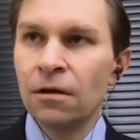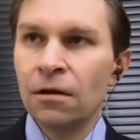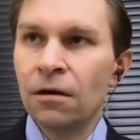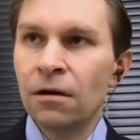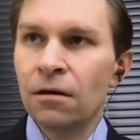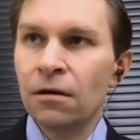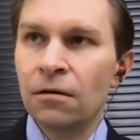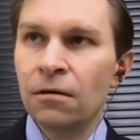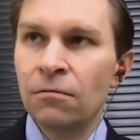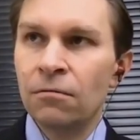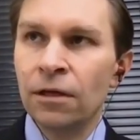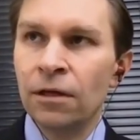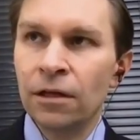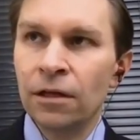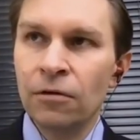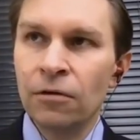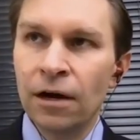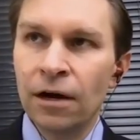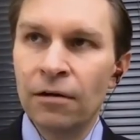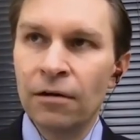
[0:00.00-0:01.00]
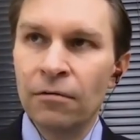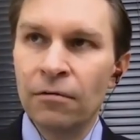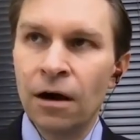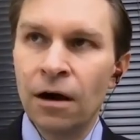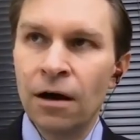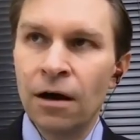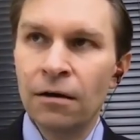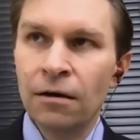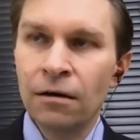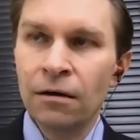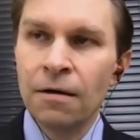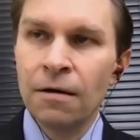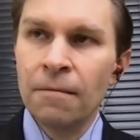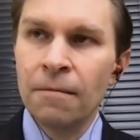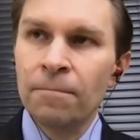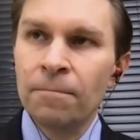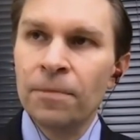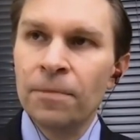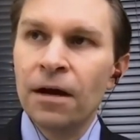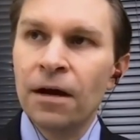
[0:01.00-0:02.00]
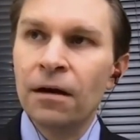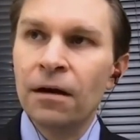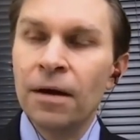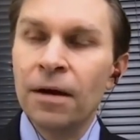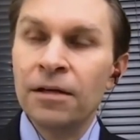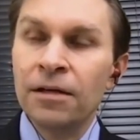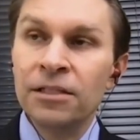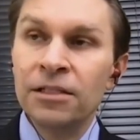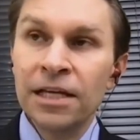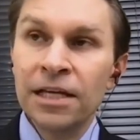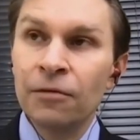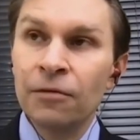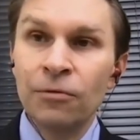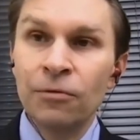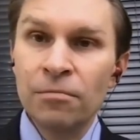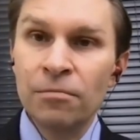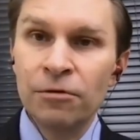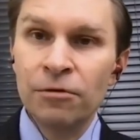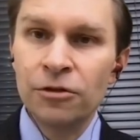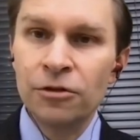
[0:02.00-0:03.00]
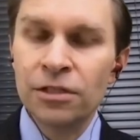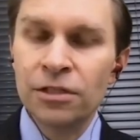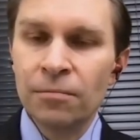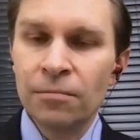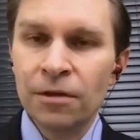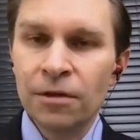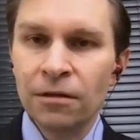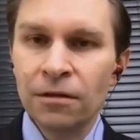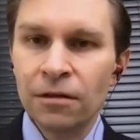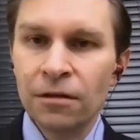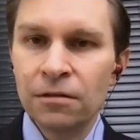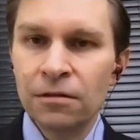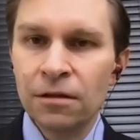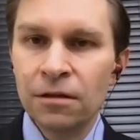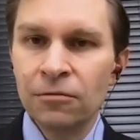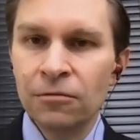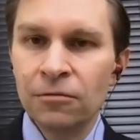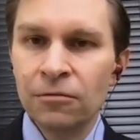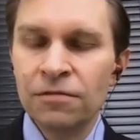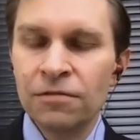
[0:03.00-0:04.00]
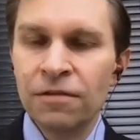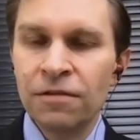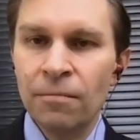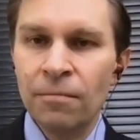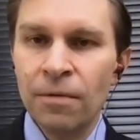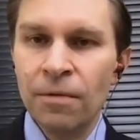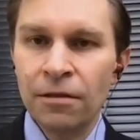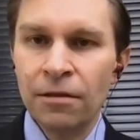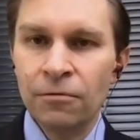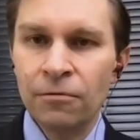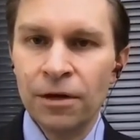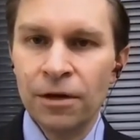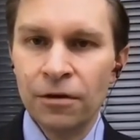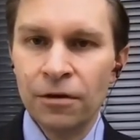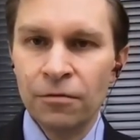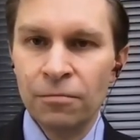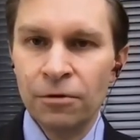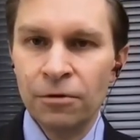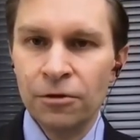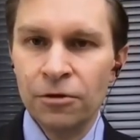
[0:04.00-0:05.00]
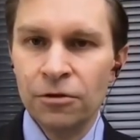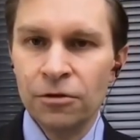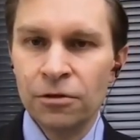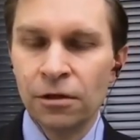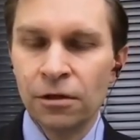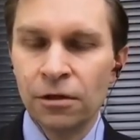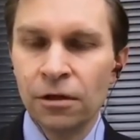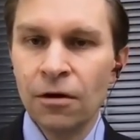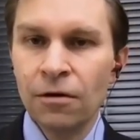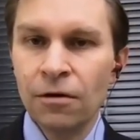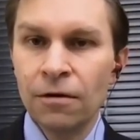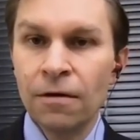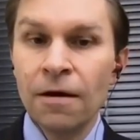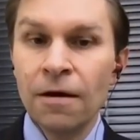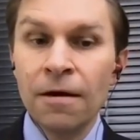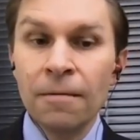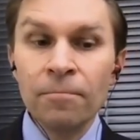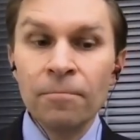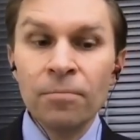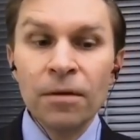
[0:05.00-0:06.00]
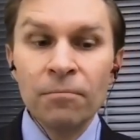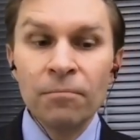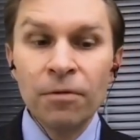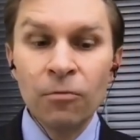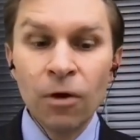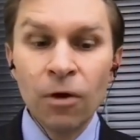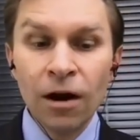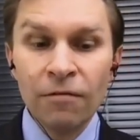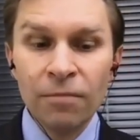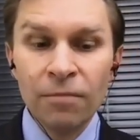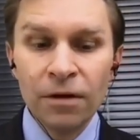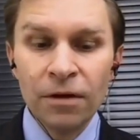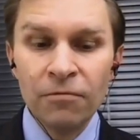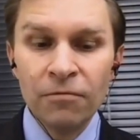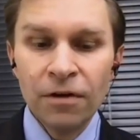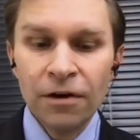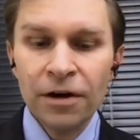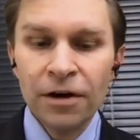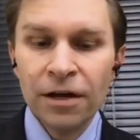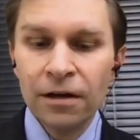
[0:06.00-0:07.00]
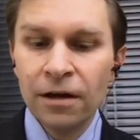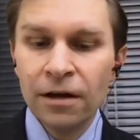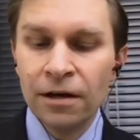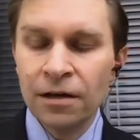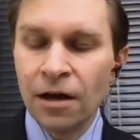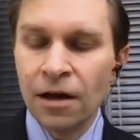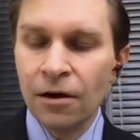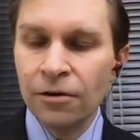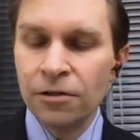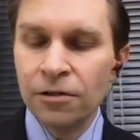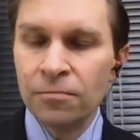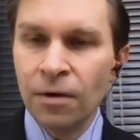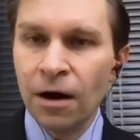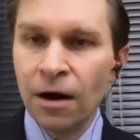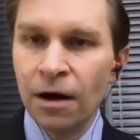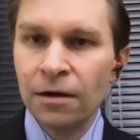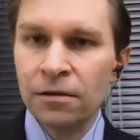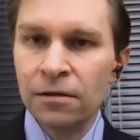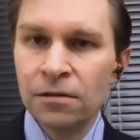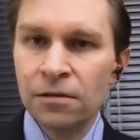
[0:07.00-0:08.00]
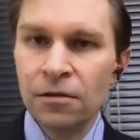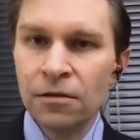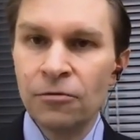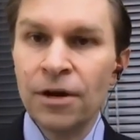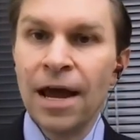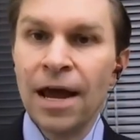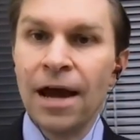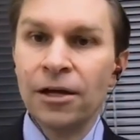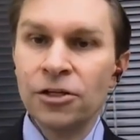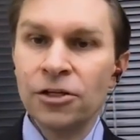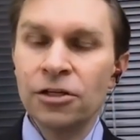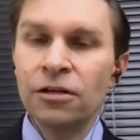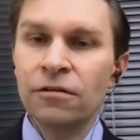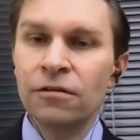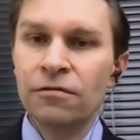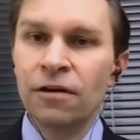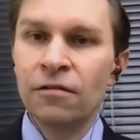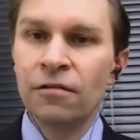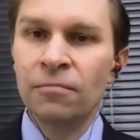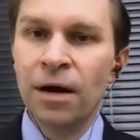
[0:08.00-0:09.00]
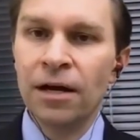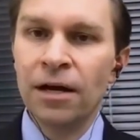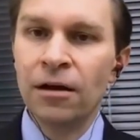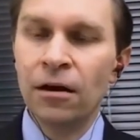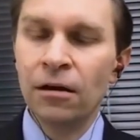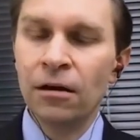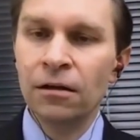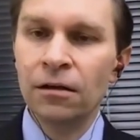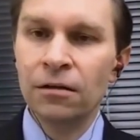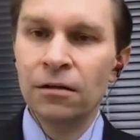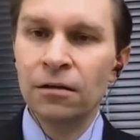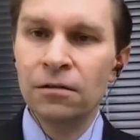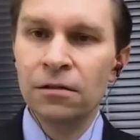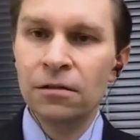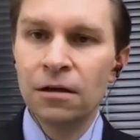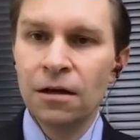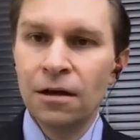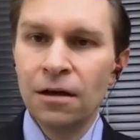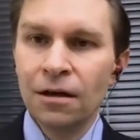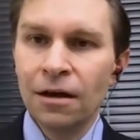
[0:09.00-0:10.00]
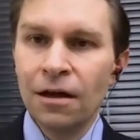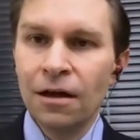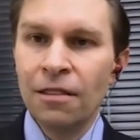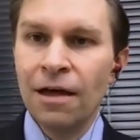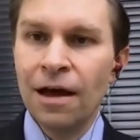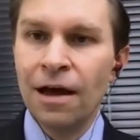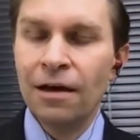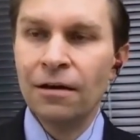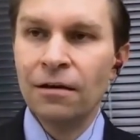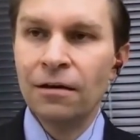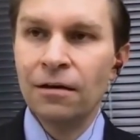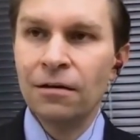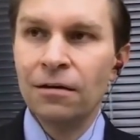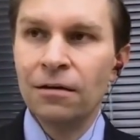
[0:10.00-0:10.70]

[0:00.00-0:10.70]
a, a really great writer. Um, and together we produced something that, that was far better than we could have produced alone. But what I've been very encouraged by is the reaction of, of my colleagues that